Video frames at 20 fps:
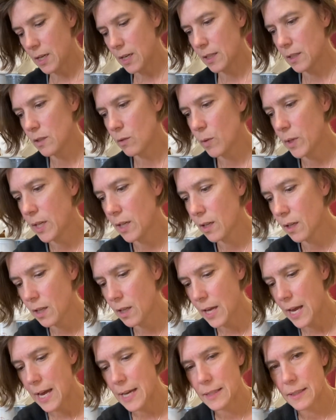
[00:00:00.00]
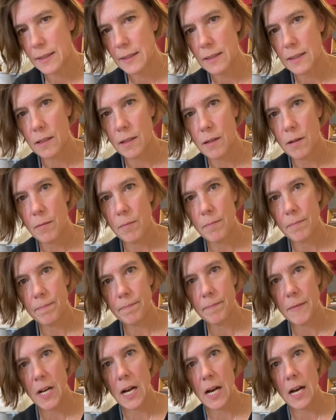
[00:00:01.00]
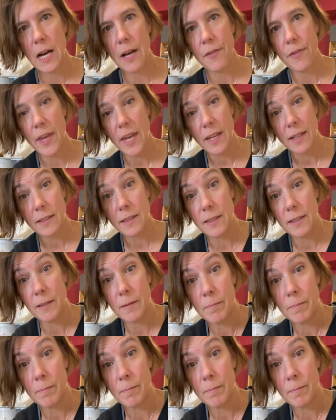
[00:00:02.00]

next week in class. Thanks.